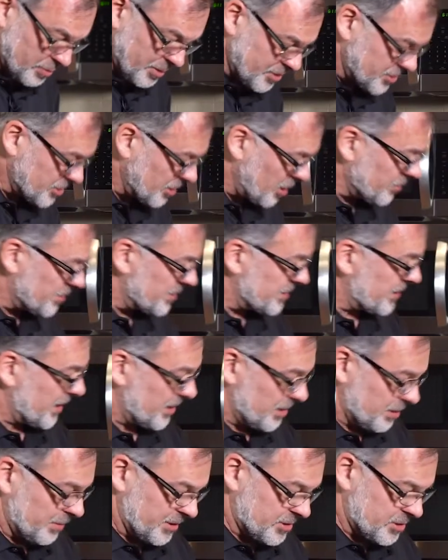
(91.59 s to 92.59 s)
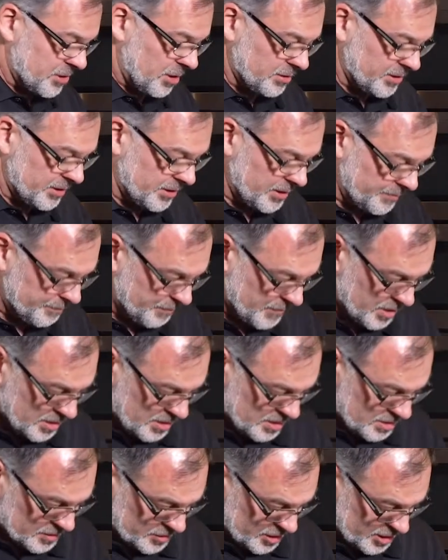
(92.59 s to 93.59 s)
much salt. It's got a little bit of salt in it.
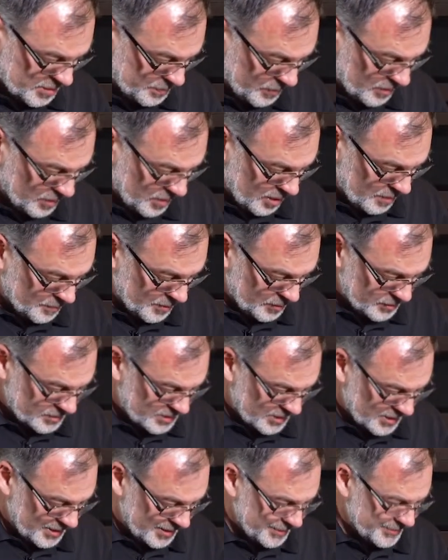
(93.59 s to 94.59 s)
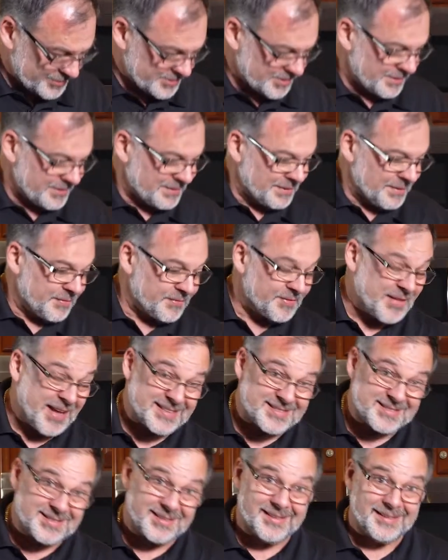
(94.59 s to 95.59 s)
Just put it on both sides.
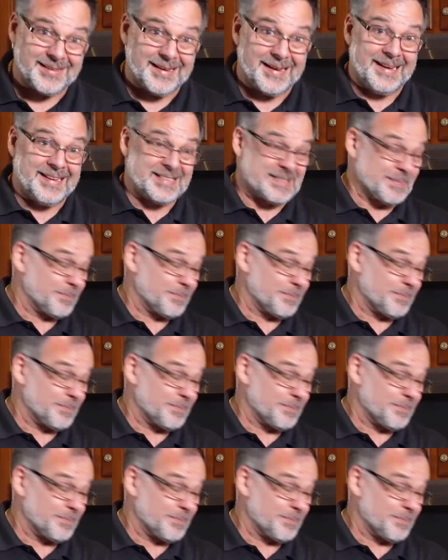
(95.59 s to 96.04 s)
That's it, it's